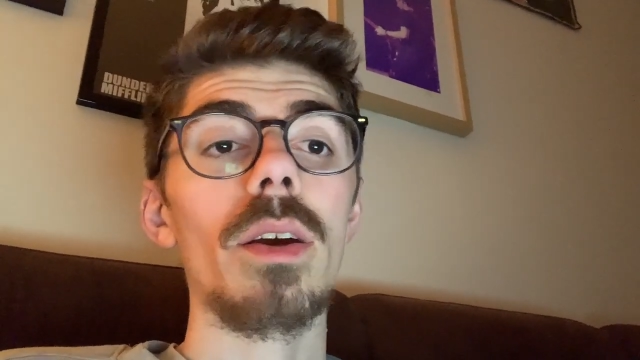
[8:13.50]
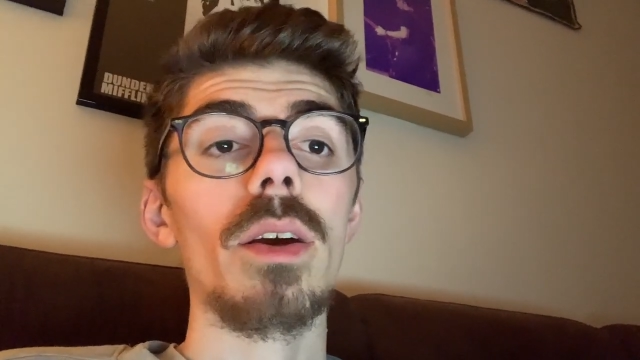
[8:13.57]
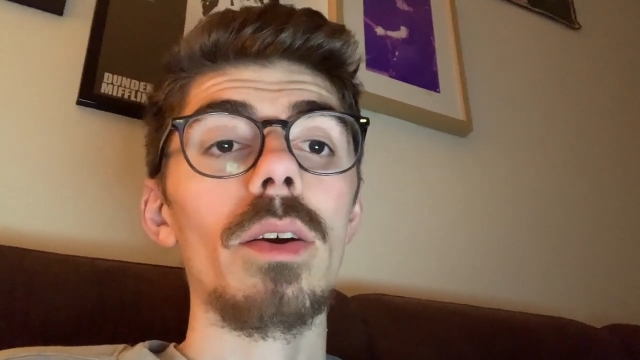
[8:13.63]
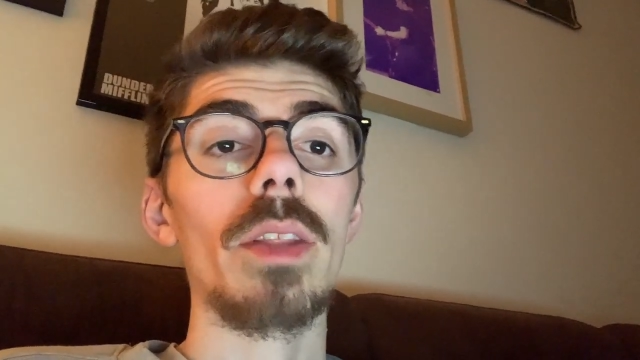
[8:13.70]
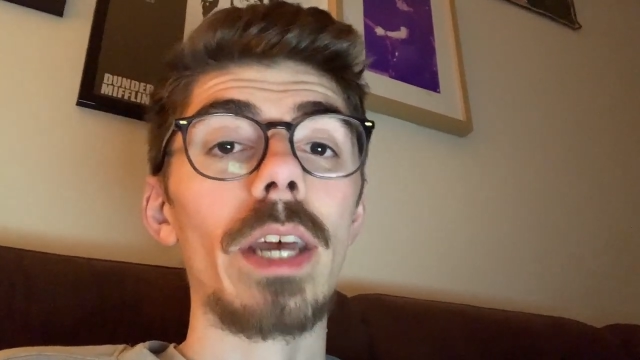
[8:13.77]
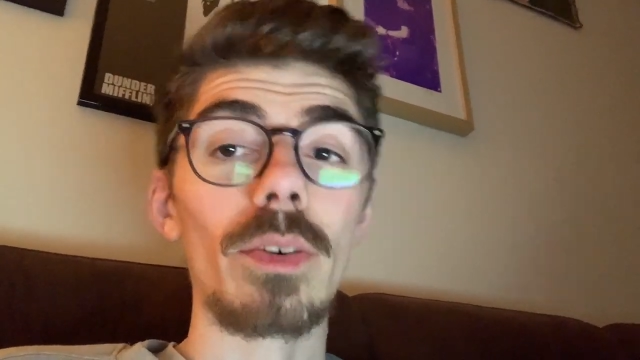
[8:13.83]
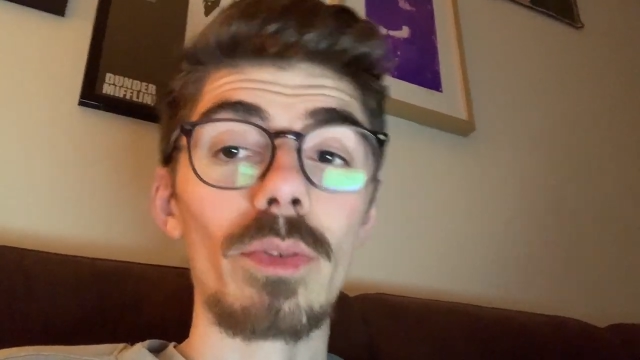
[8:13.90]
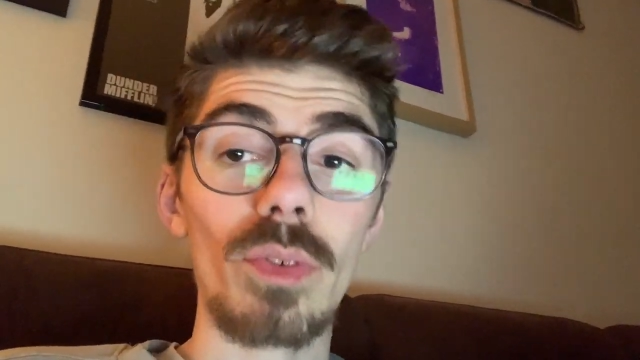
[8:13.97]

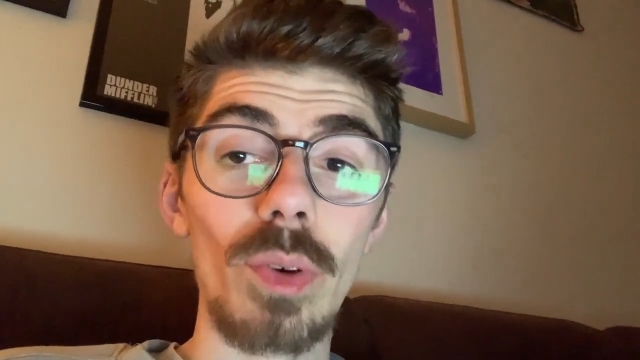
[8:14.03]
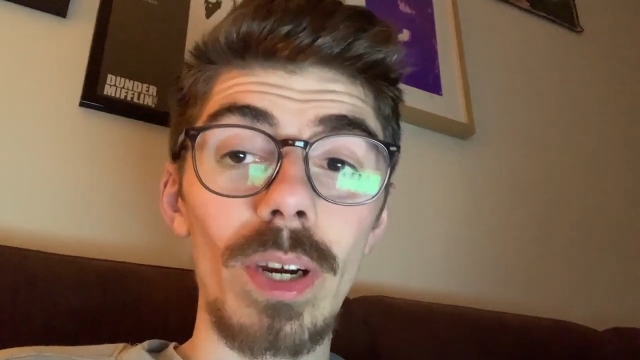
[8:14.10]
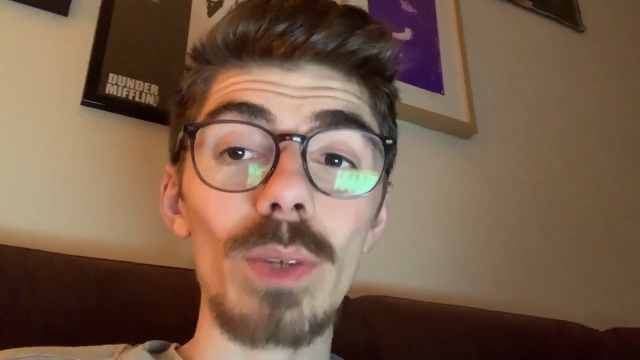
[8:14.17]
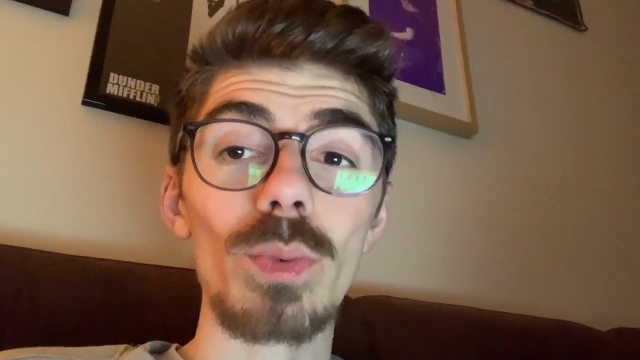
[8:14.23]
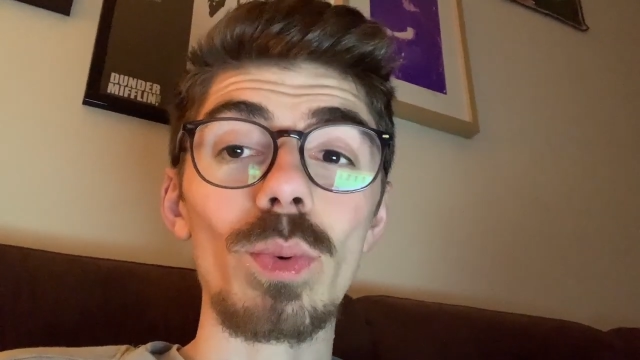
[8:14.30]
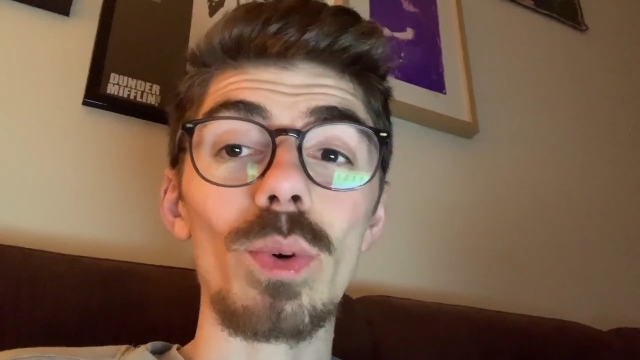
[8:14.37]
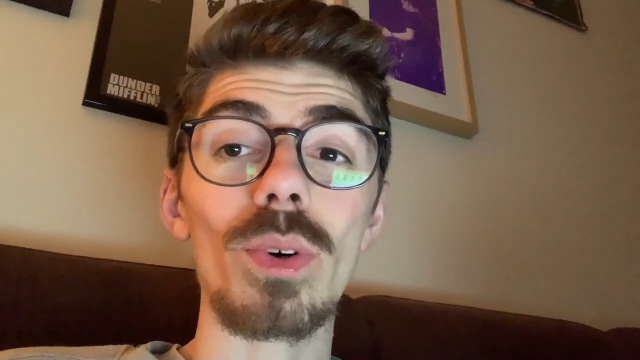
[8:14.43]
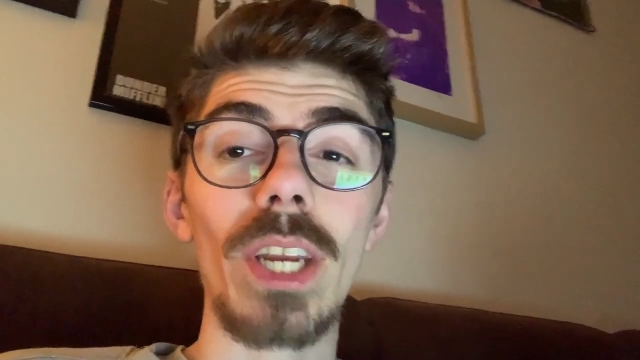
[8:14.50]
that requires
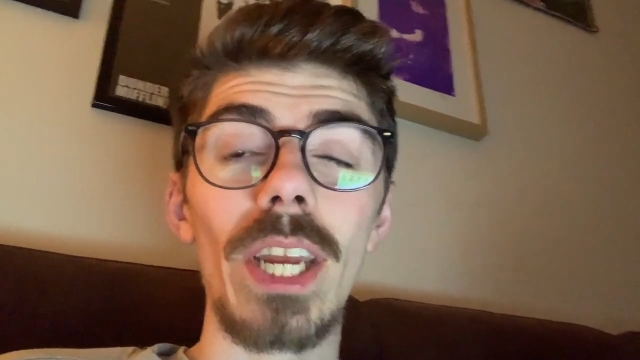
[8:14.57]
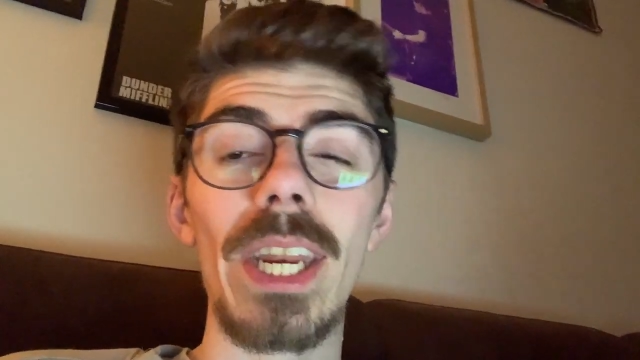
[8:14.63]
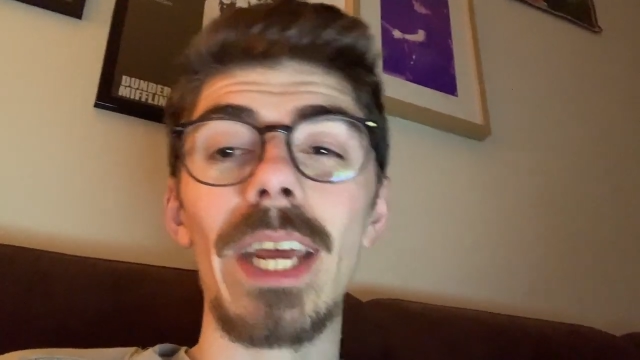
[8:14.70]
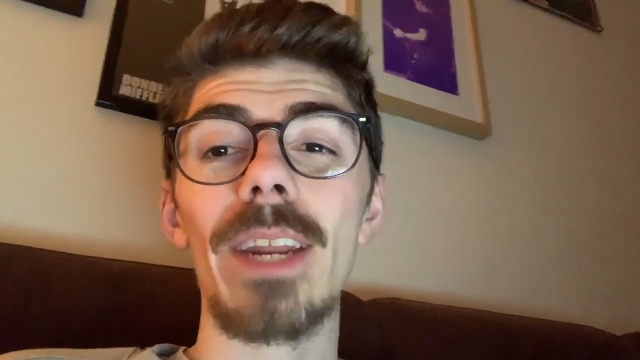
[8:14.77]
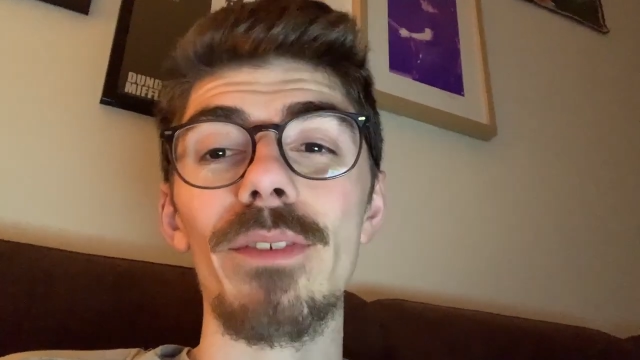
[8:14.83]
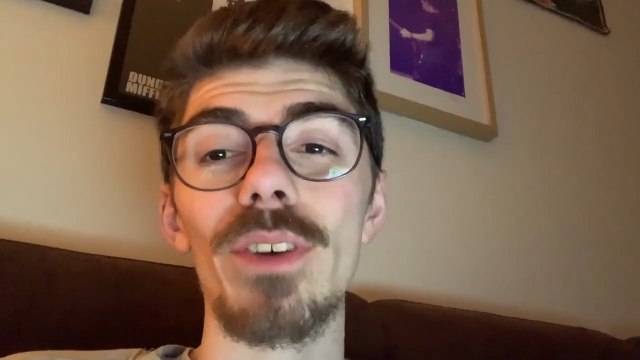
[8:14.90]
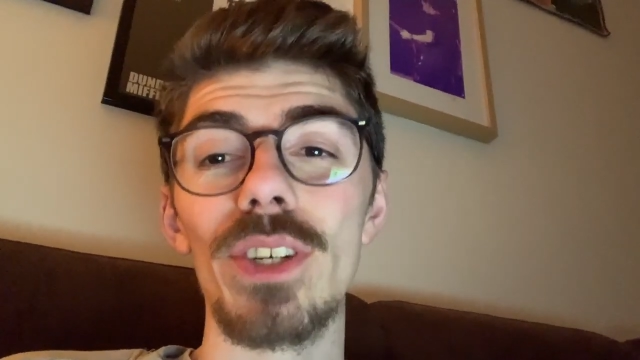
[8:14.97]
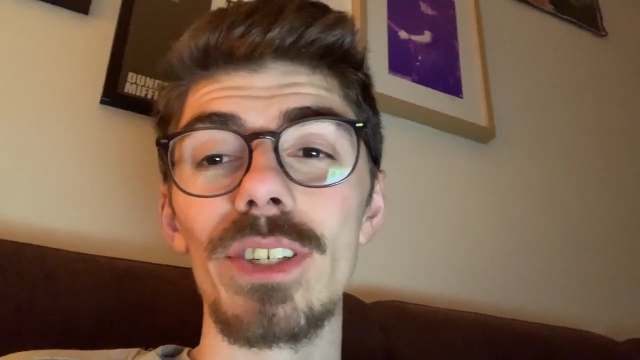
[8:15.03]
walking and a
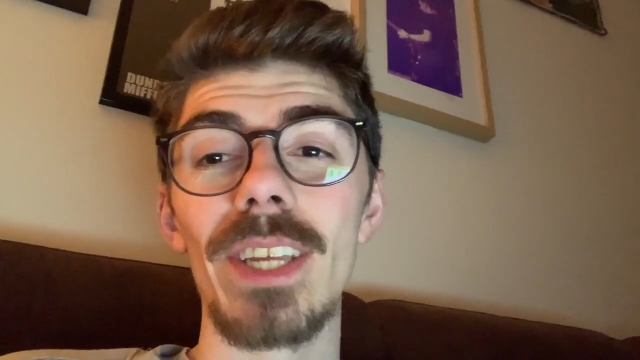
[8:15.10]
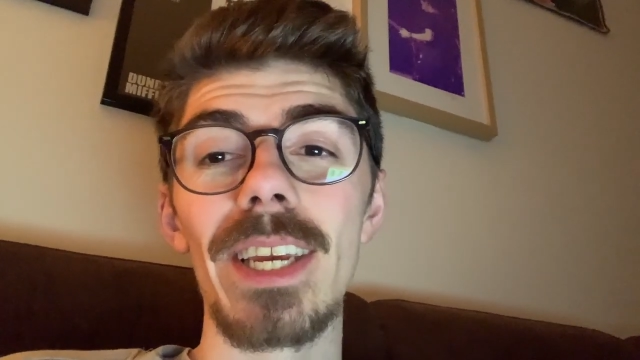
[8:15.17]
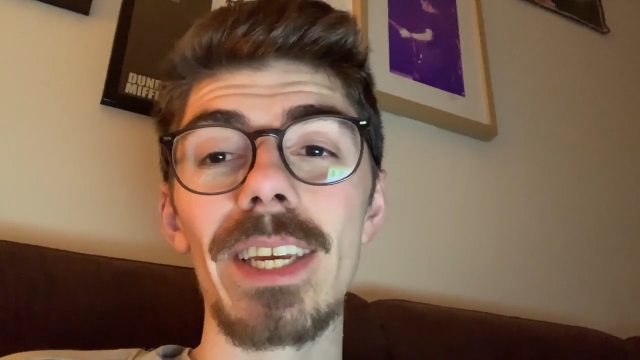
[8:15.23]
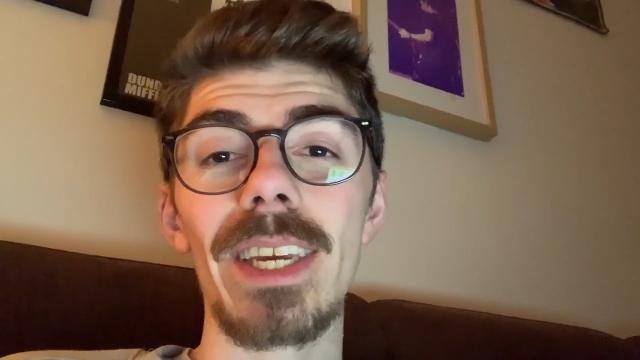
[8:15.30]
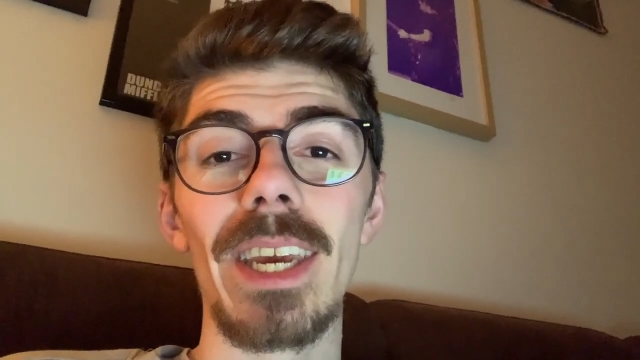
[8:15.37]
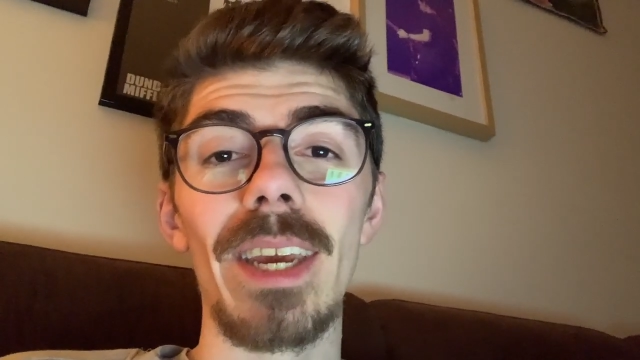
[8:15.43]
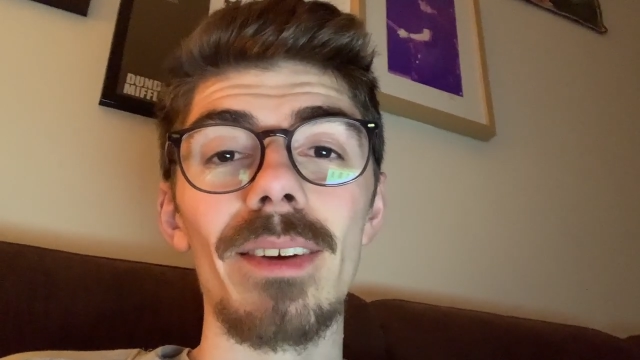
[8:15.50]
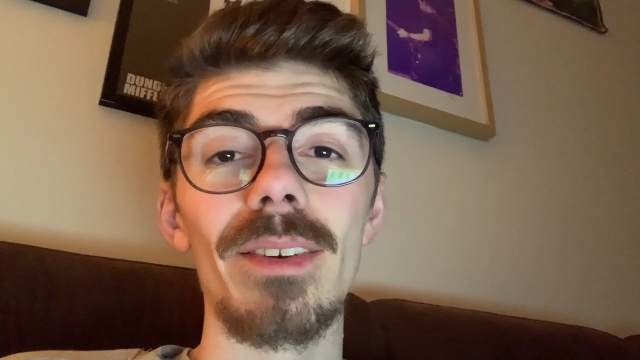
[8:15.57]
first aid
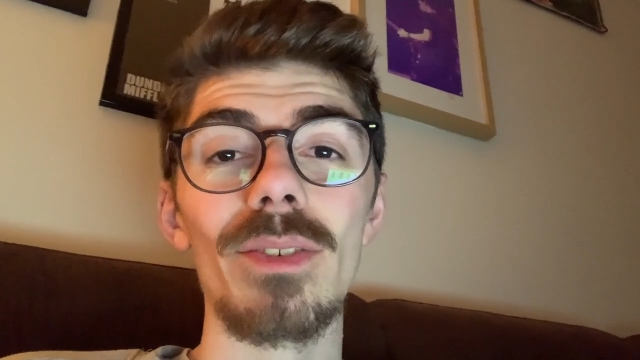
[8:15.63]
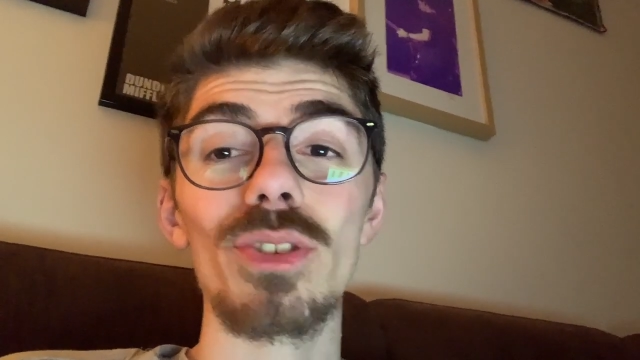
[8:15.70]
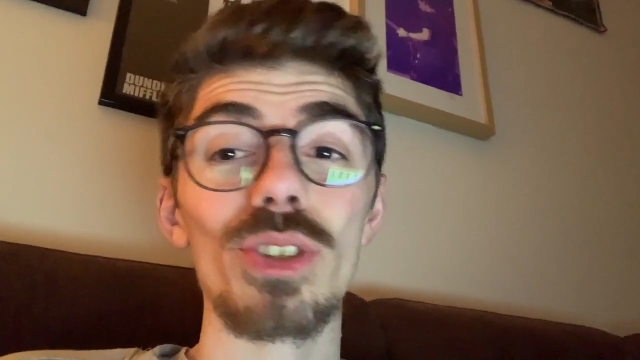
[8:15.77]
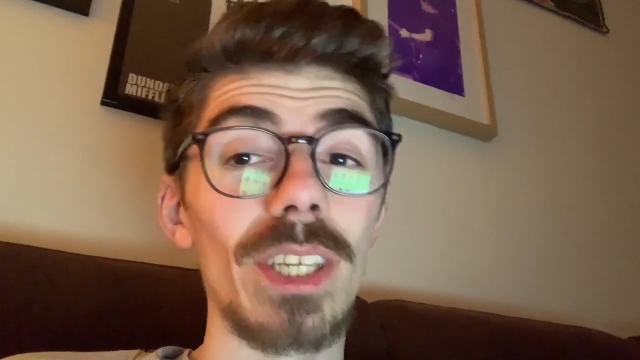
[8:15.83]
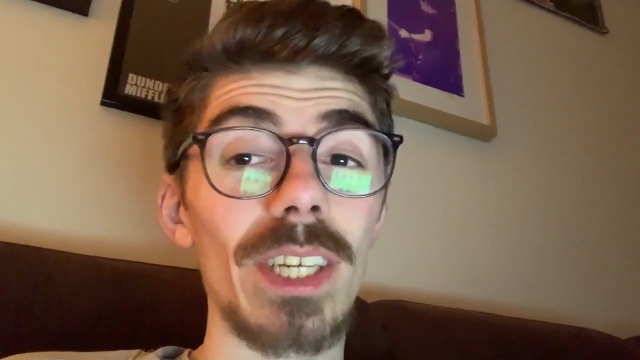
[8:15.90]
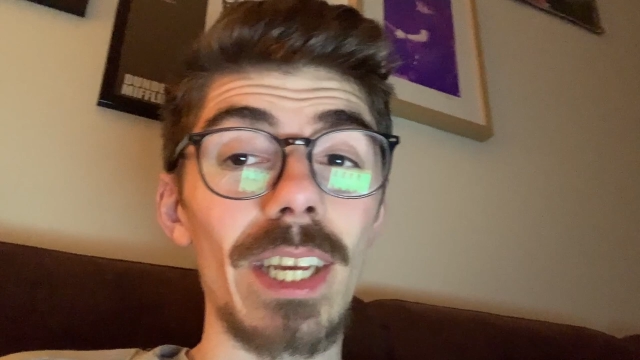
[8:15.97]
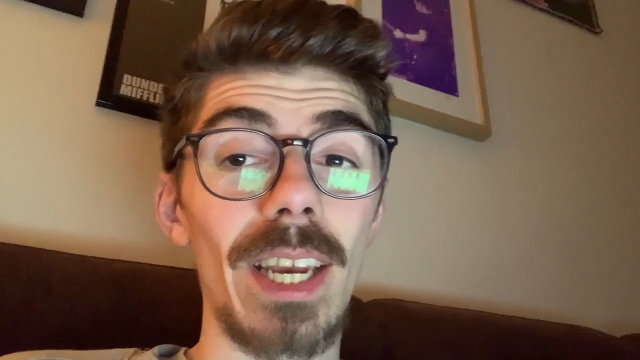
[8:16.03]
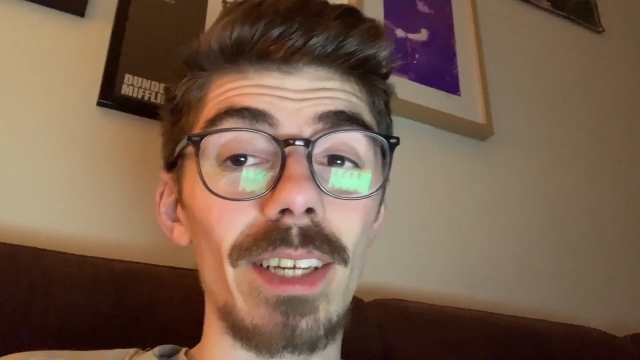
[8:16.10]
kit, just
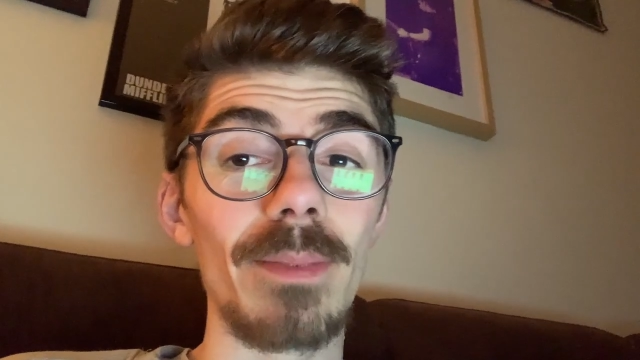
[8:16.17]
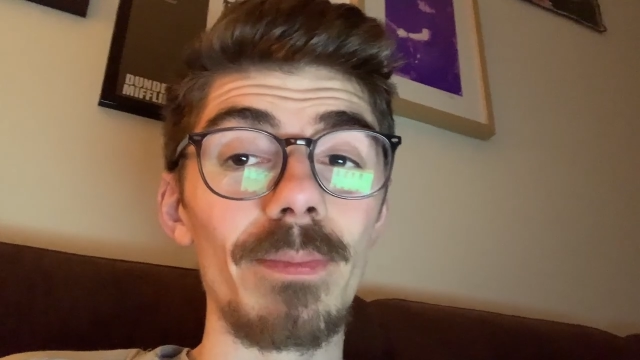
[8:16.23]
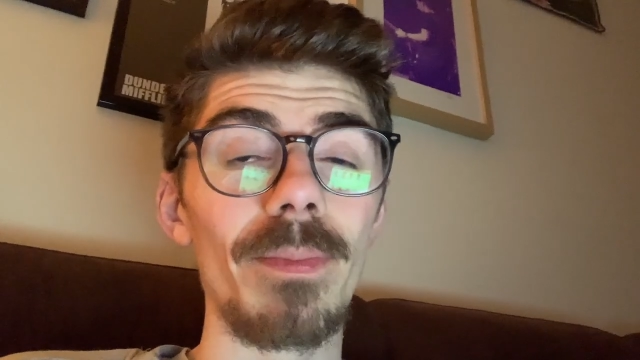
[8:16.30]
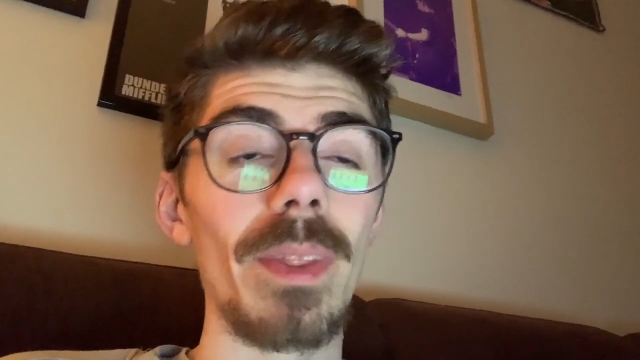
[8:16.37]
in case.